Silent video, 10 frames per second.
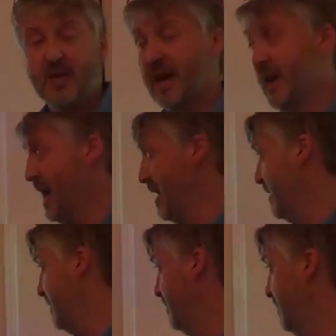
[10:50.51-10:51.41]
And
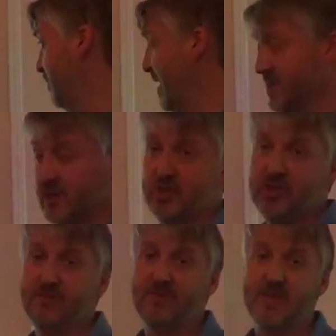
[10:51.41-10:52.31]
our
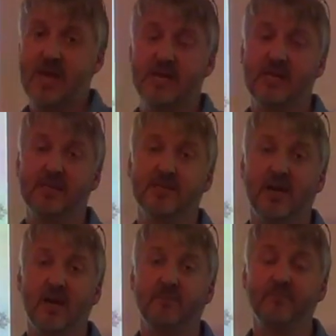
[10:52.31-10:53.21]
resolution for that is